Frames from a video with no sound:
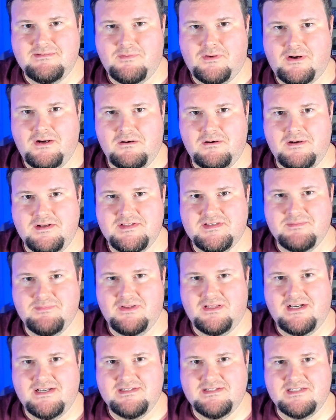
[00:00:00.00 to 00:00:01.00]
Priority
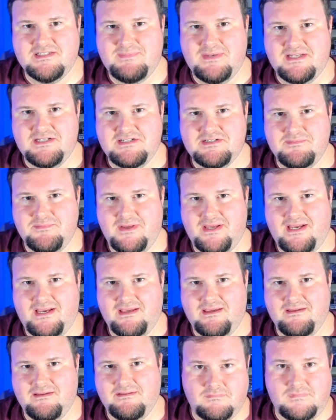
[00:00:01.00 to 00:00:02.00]
Supplies expansion pack.